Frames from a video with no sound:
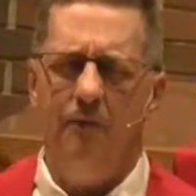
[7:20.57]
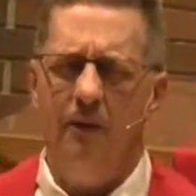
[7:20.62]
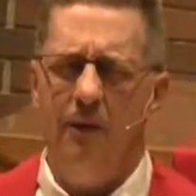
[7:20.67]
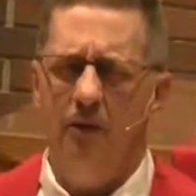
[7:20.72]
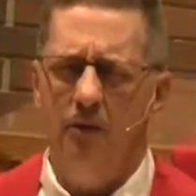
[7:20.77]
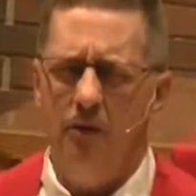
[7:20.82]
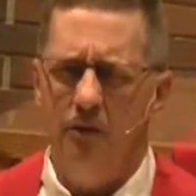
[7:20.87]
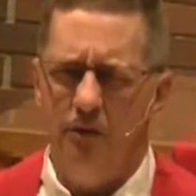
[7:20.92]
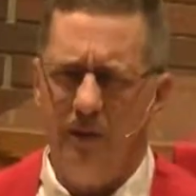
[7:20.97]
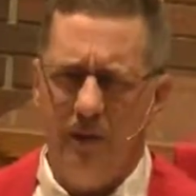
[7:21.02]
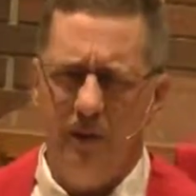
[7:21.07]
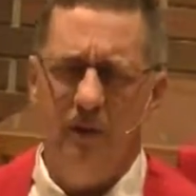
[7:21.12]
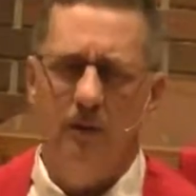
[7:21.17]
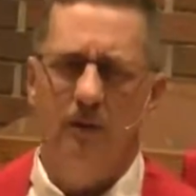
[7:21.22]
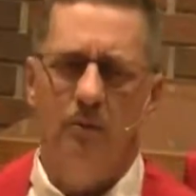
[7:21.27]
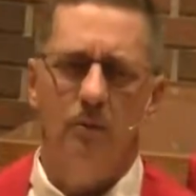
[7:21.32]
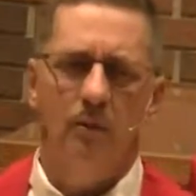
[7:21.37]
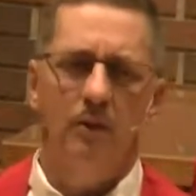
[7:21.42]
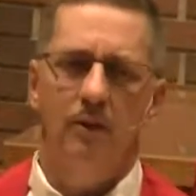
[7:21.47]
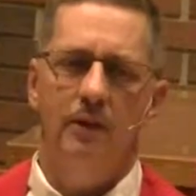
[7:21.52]
is
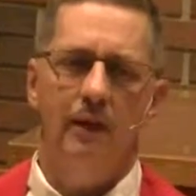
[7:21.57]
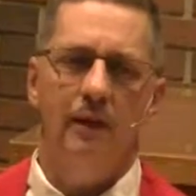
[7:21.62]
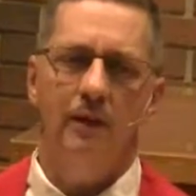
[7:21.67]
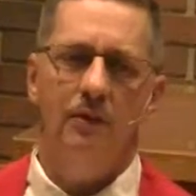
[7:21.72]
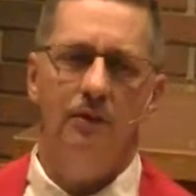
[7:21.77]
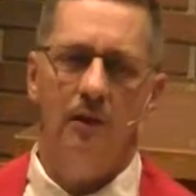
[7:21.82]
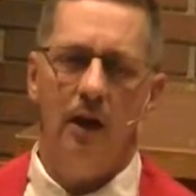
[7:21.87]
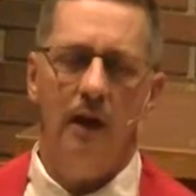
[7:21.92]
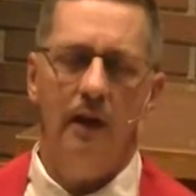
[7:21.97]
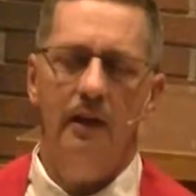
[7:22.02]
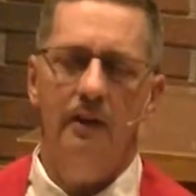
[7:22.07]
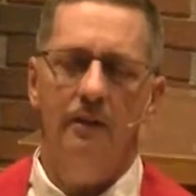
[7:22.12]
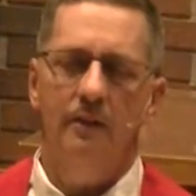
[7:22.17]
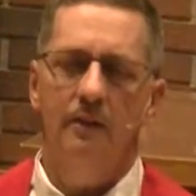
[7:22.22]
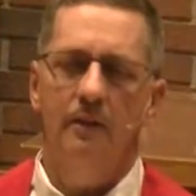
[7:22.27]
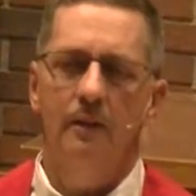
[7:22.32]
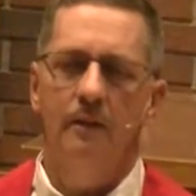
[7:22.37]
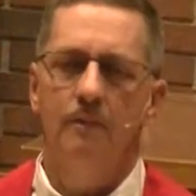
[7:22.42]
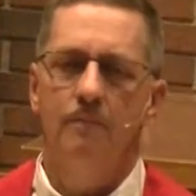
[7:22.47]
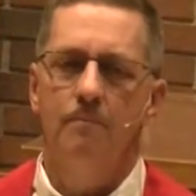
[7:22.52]
filled with
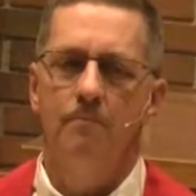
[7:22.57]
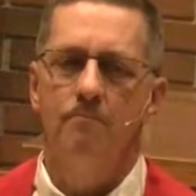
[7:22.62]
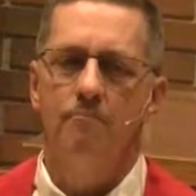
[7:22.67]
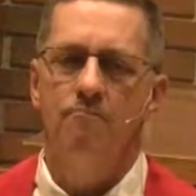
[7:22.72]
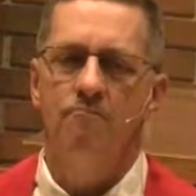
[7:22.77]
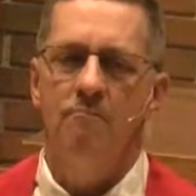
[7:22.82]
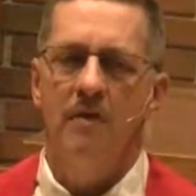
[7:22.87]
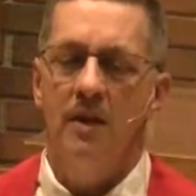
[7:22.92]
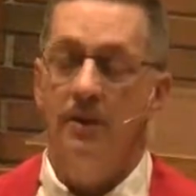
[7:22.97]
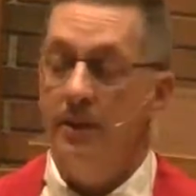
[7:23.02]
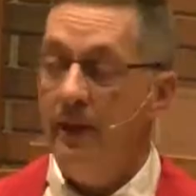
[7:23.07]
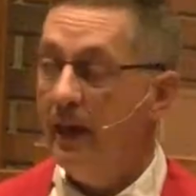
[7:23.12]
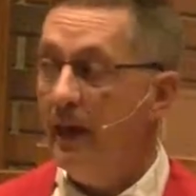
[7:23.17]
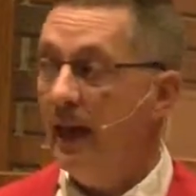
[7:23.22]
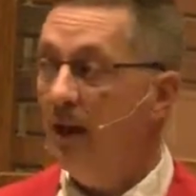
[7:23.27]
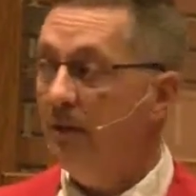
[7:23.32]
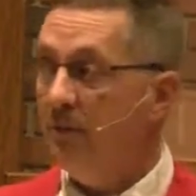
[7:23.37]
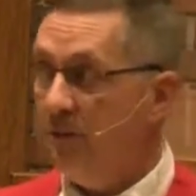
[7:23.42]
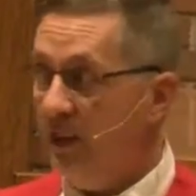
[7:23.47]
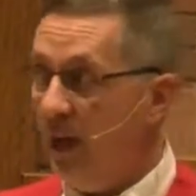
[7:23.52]
anxiety. They
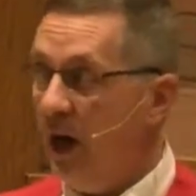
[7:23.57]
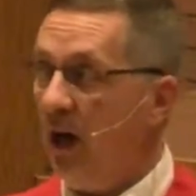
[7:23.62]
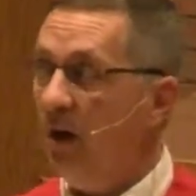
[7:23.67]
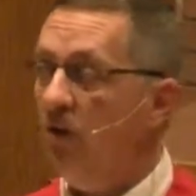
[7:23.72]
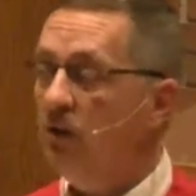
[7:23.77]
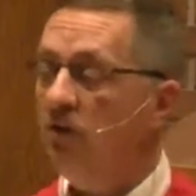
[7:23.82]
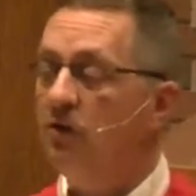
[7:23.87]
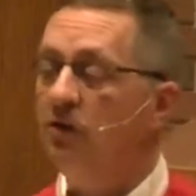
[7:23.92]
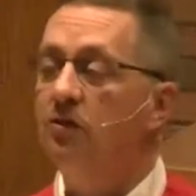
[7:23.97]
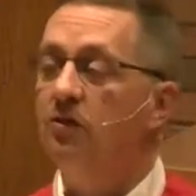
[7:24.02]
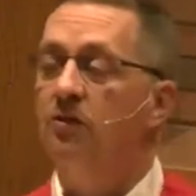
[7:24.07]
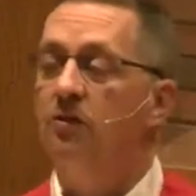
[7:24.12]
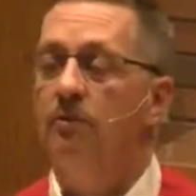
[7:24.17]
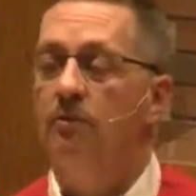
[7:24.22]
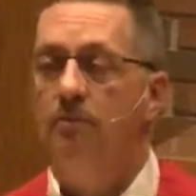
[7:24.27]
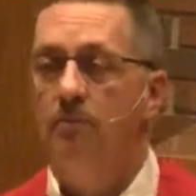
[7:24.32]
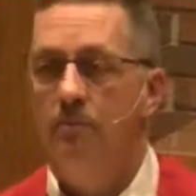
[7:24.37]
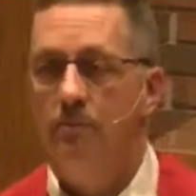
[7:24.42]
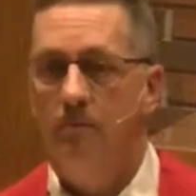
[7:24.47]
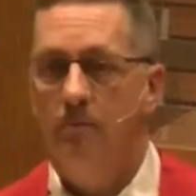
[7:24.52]
have doubts
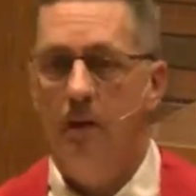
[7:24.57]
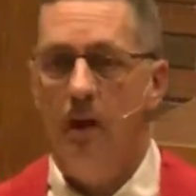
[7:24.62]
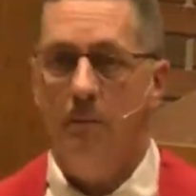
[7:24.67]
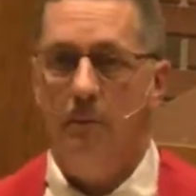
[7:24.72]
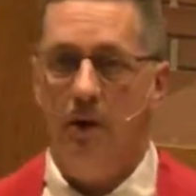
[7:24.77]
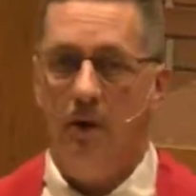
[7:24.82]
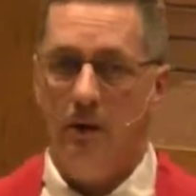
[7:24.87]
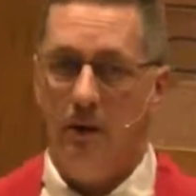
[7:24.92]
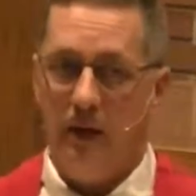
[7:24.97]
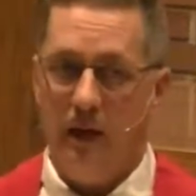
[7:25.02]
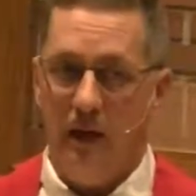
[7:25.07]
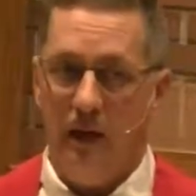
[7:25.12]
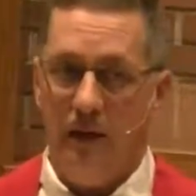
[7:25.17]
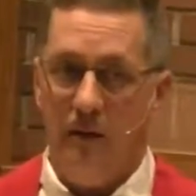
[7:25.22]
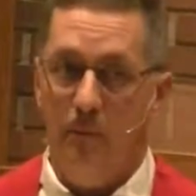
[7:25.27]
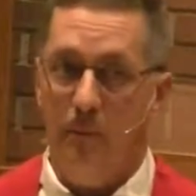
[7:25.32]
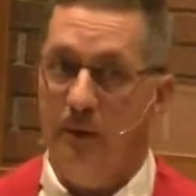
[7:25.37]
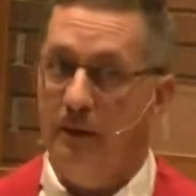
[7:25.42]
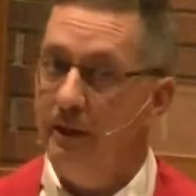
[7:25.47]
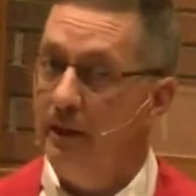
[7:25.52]
about
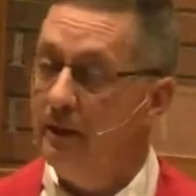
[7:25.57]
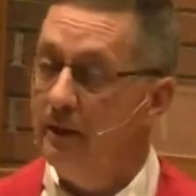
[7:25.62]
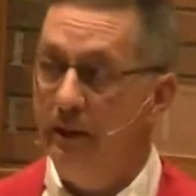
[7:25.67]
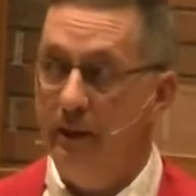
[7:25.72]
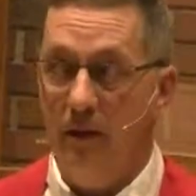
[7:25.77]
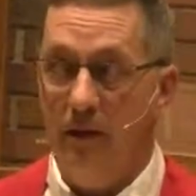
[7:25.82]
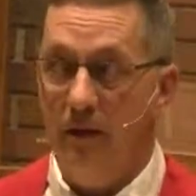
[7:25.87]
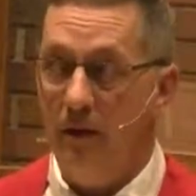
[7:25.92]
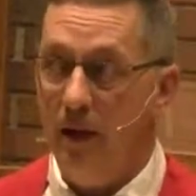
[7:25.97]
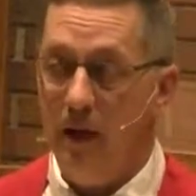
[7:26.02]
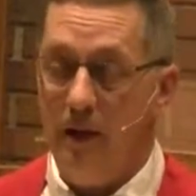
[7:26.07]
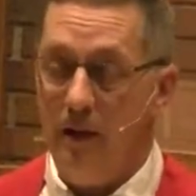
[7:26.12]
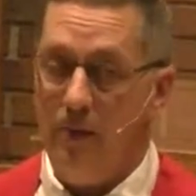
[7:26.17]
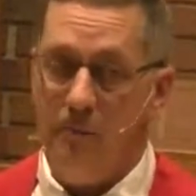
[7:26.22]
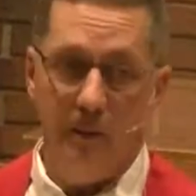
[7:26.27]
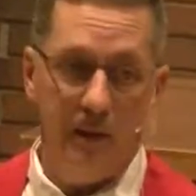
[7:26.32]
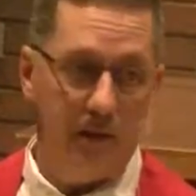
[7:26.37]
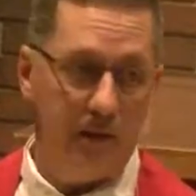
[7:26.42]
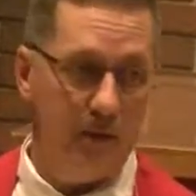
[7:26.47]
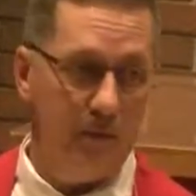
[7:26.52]
God, but they dare not
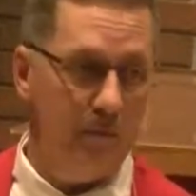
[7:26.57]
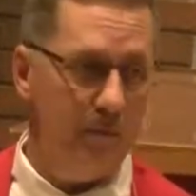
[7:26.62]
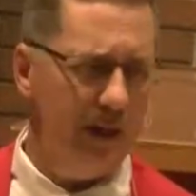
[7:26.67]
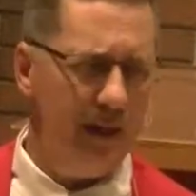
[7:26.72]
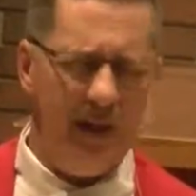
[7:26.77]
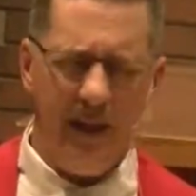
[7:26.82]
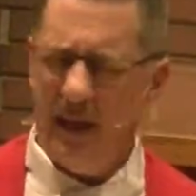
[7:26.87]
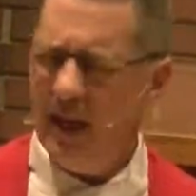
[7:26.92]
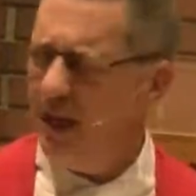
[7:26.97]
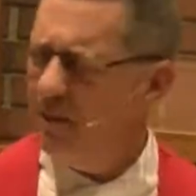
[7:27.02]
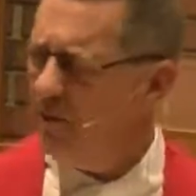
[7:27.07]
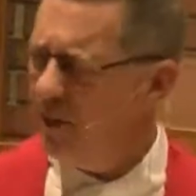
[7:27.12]
admit them. They have